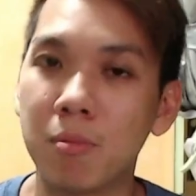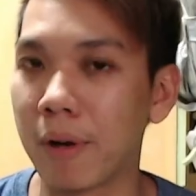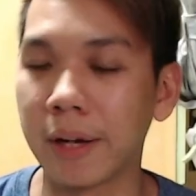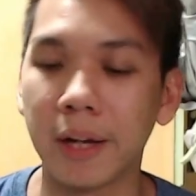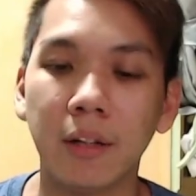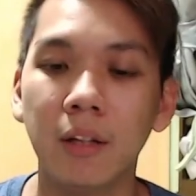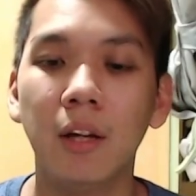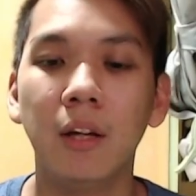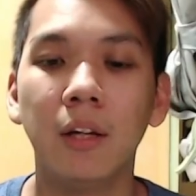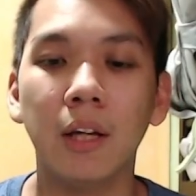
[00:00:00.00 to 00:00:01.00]
bracket
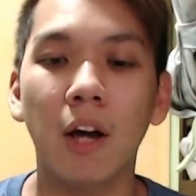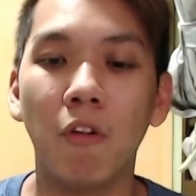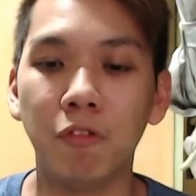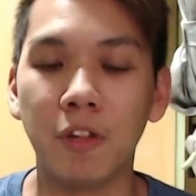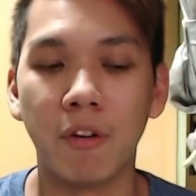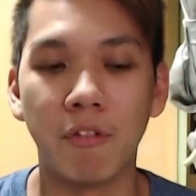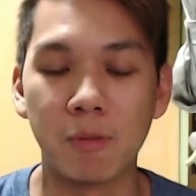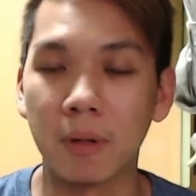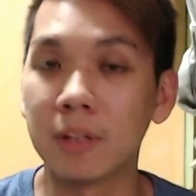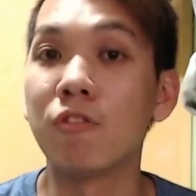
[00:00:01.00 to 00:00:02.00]
of their
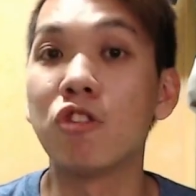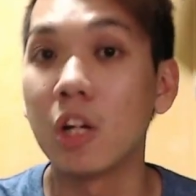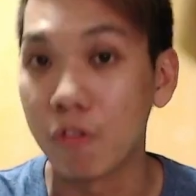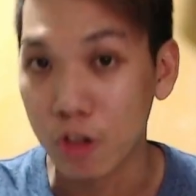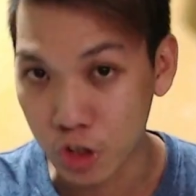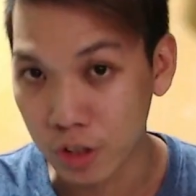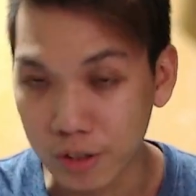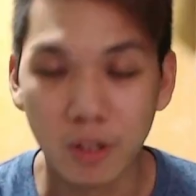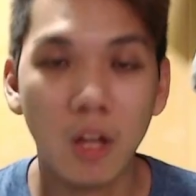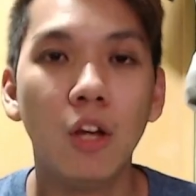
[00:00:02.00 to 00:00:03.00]
respective generations.